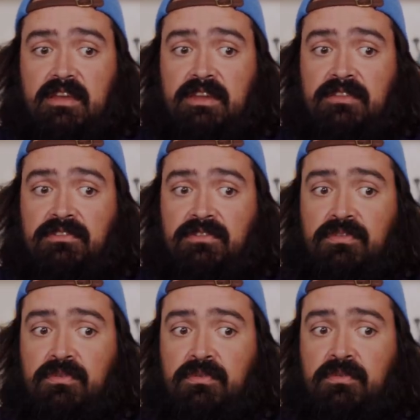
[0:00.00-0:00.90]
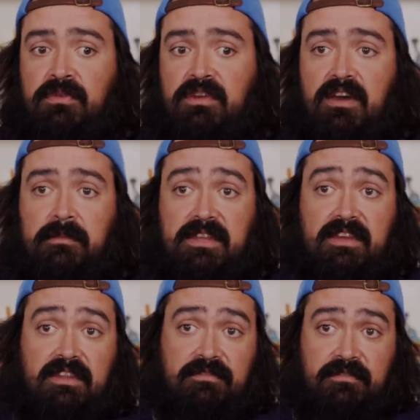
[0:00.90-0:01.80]
and to
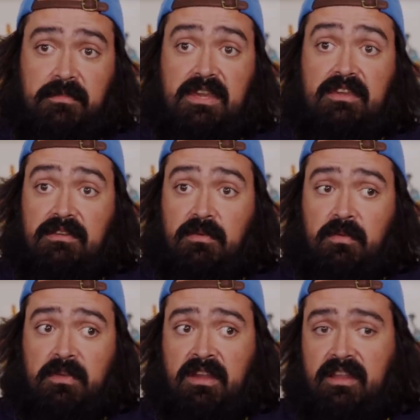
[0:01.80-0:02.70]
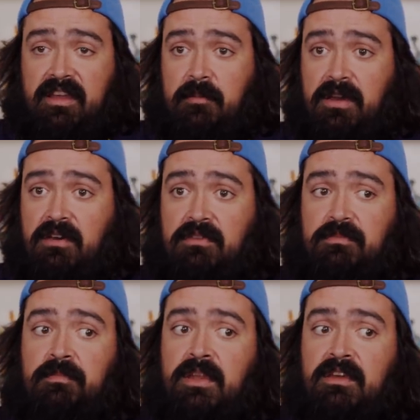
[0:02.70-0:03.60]
accommodating for me, what I like about